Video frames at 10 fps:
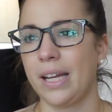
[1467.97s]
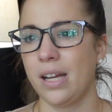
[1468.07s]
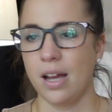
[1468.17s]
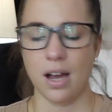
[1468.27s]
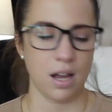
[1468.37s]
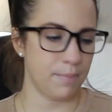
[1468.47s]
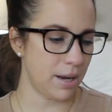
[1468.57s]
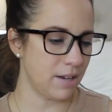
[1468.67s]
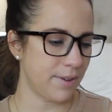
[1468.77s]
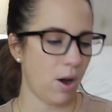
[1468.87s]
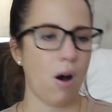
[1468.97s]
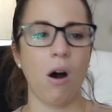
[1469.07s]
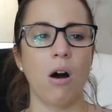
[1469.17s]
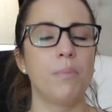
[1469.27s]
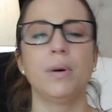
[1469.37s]
And above
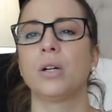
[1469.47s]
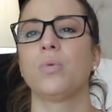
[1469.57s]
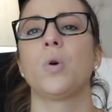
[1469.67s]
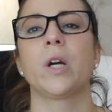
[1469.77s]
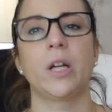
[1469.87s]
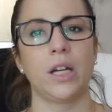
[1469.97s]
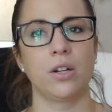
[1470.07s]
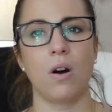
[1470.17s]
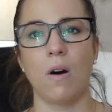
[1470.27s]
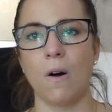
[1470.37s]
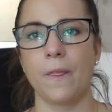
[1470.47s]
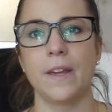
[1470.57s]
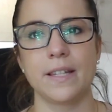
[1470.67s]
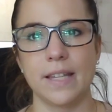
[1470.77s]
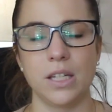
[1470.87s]
all book work and all
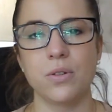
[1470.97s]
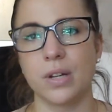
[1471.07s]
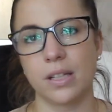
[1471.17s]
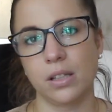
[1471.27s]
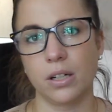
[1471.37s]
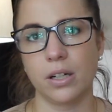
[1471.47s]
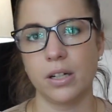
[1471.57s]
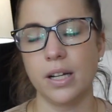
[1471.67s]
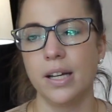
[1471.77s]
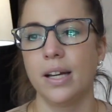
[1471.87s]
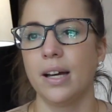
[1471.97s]
things that you can learn